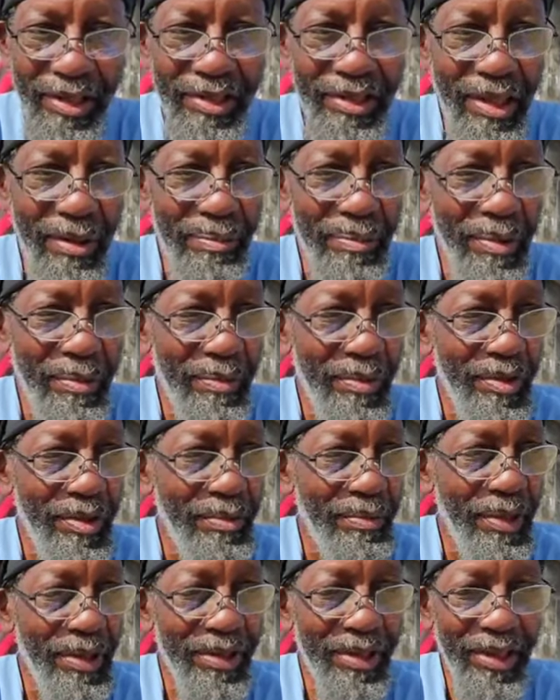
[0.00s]
Some people
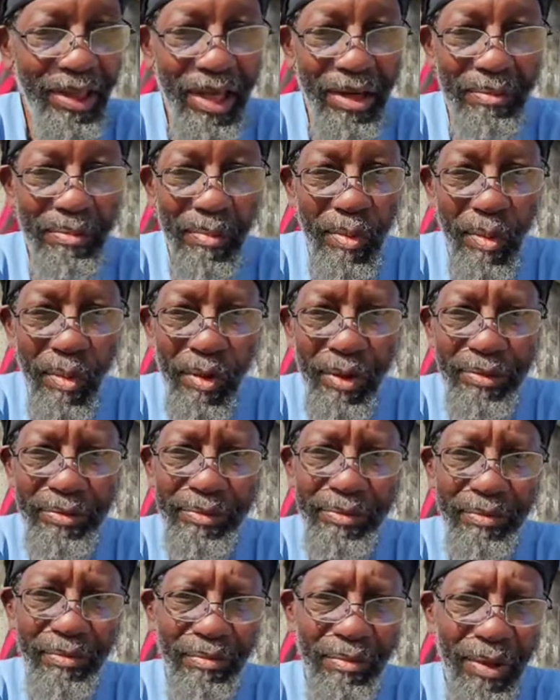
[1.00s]
you might think have more,
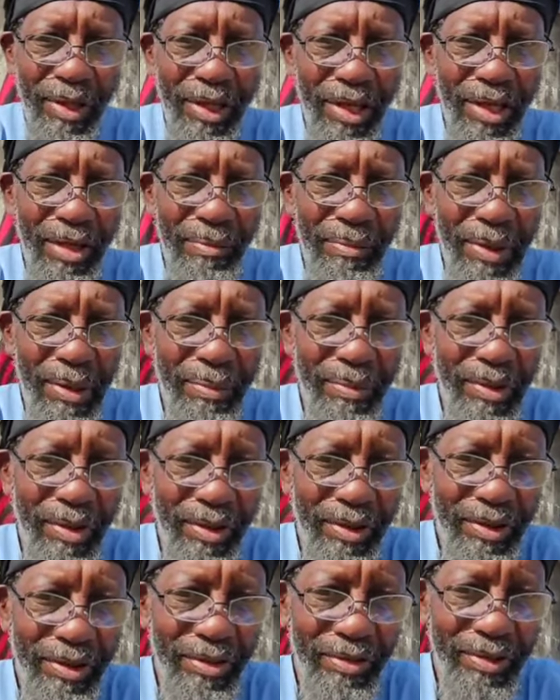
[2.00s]
but maybe
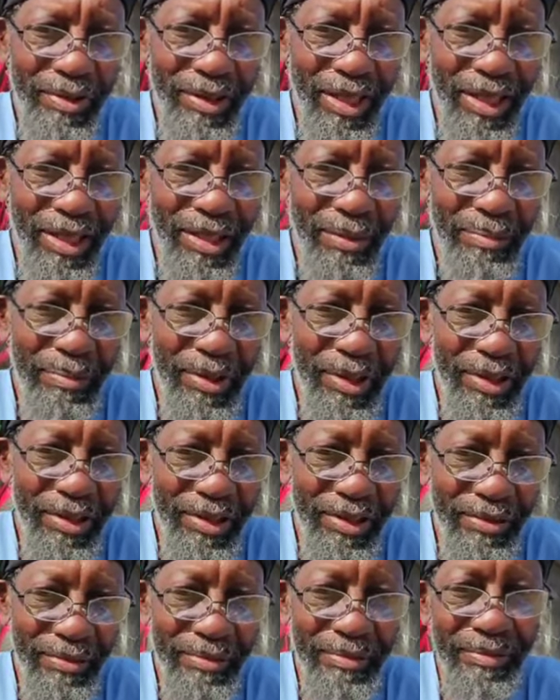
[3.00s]
your little tiny
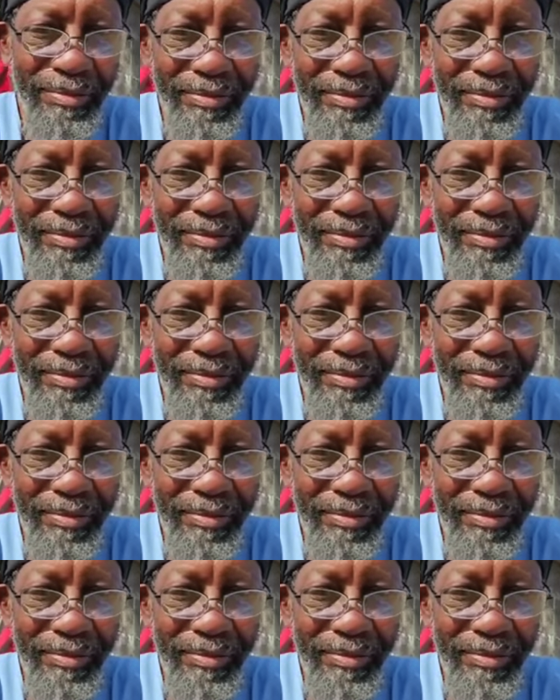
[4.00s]
piece